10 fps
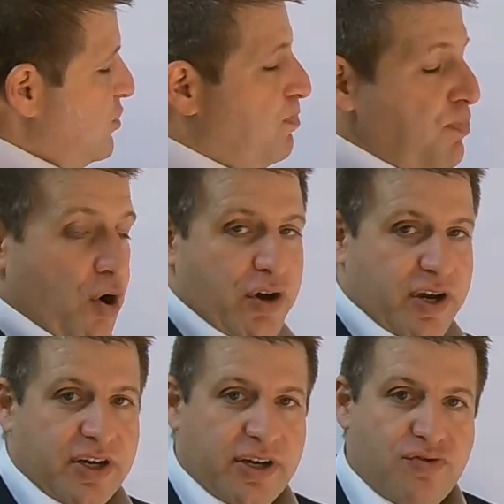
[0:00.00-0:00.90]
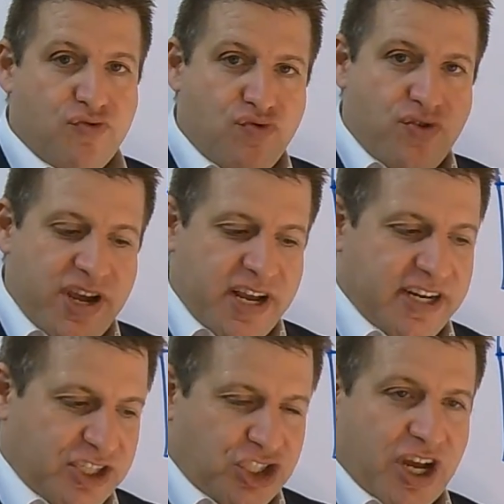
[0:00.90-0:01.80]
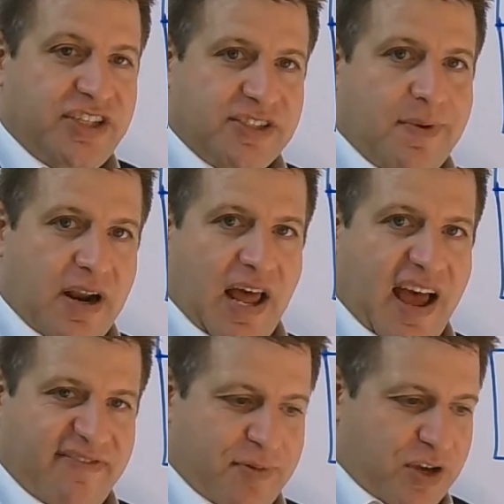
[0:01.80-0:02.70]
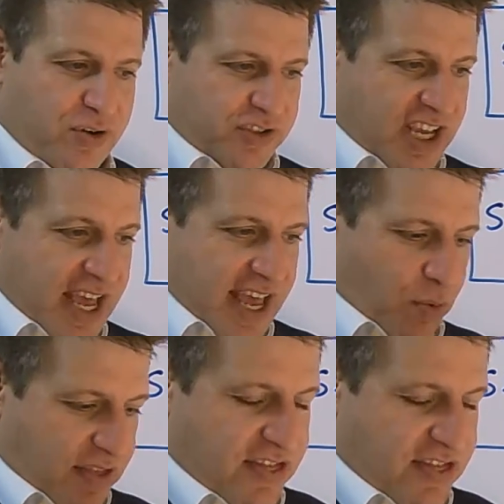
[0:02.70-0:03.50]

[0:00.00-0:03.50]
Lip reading: book really changed my life, because one